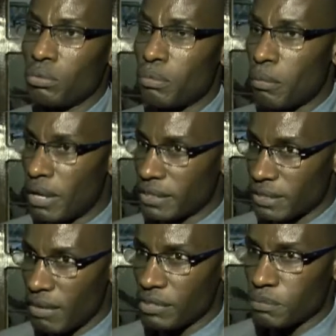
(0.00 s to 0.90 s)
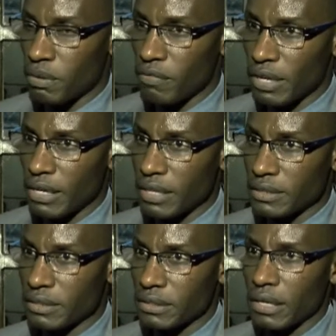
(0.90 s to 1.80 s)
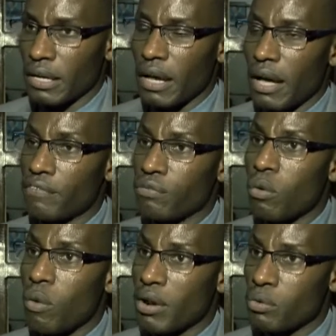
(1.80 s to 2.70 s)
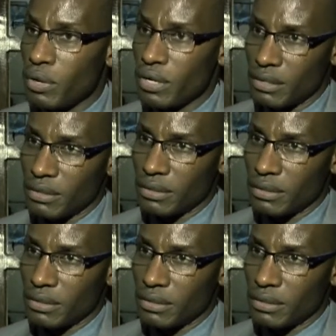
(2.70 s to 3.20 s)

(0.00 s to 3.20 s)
we mobilized service providers, and for 1 week